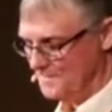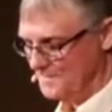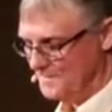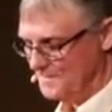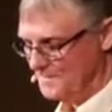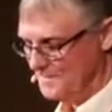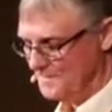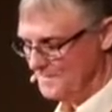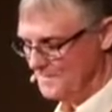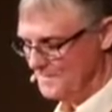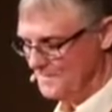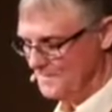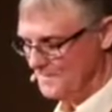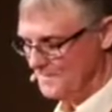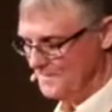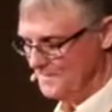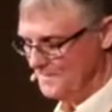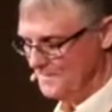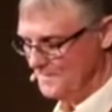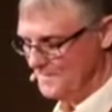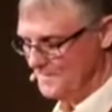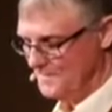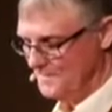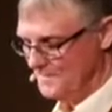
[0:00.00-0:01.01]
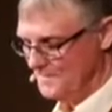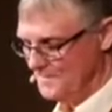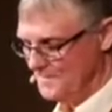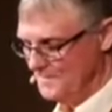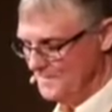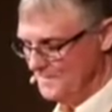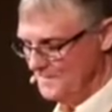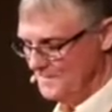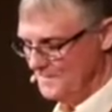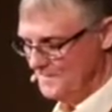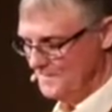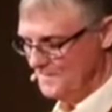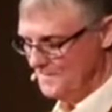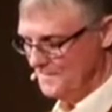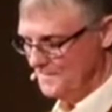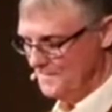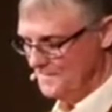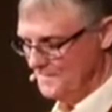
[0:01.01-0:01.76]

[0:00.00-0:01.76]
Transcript: (no one is talking)